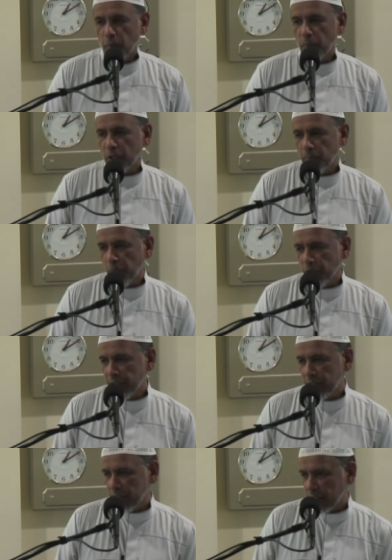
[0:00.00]
but
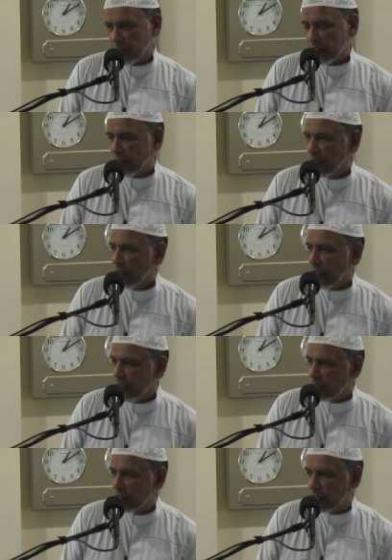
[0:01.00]
burns
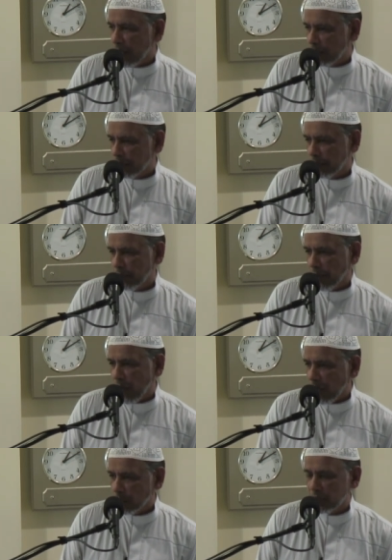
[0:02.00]
itself
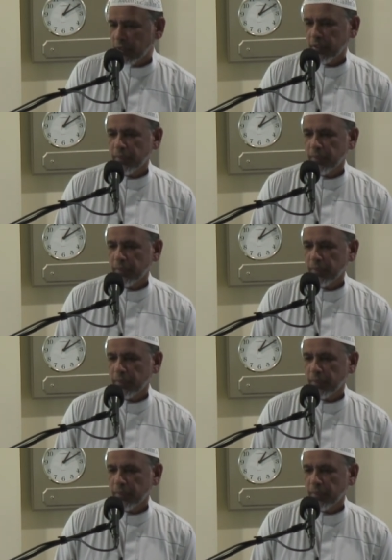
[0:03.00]
out.